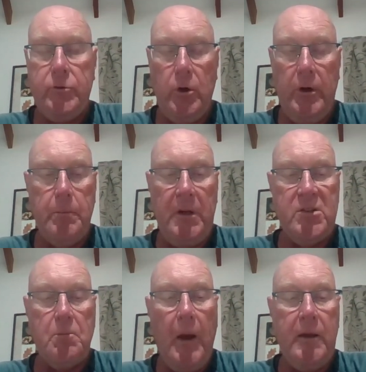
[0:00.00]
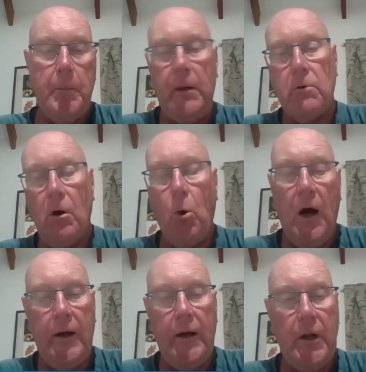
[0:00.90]
treatments may be
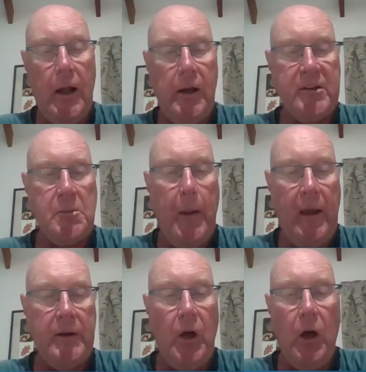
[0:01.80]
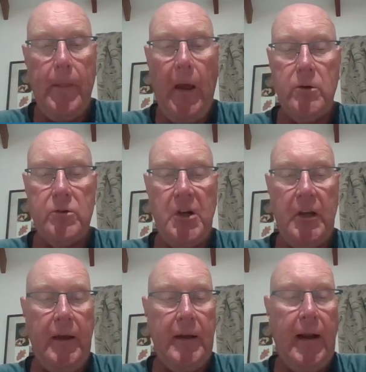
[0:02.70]
required, and I'll expand on those
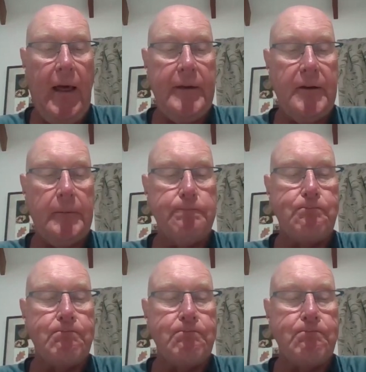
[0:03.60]
again later.